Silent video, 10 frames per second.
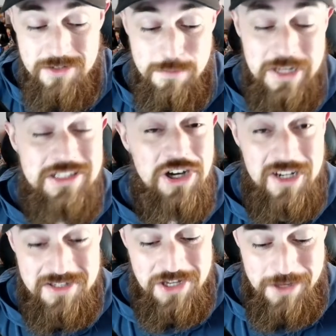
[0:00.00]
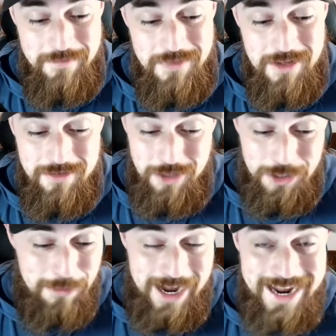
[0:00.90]
a big toss-up
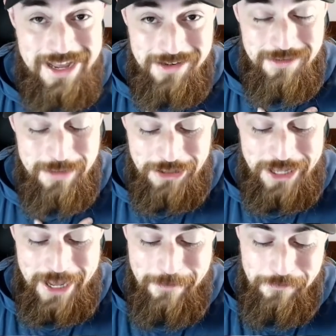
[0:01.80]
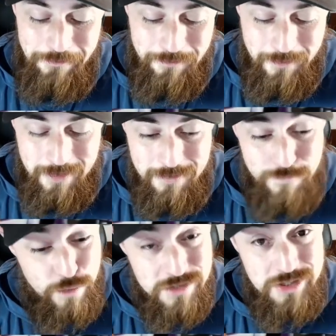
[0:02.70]
on my end about that.
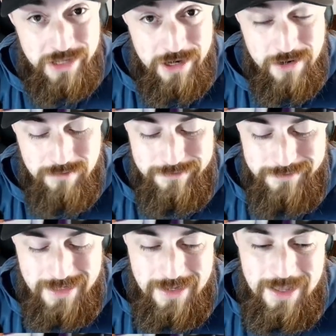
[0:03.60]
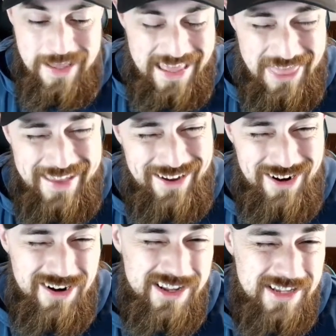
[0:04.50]
First leader. I think I
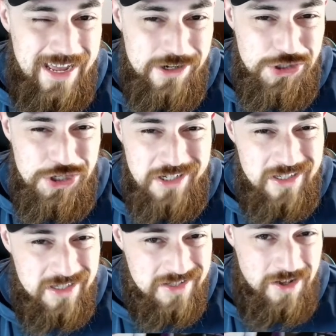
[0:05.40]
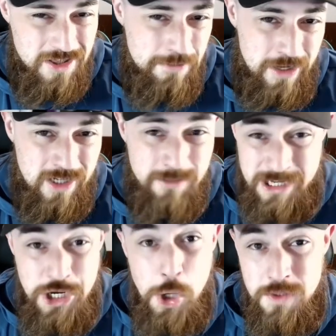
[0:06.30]
already kind of cheated. I saw the bottom. I
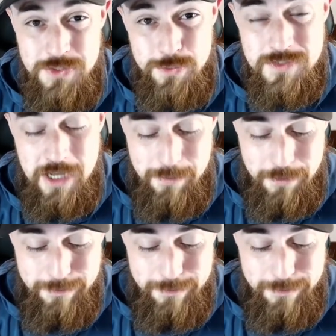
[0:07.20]
know it's Usopp.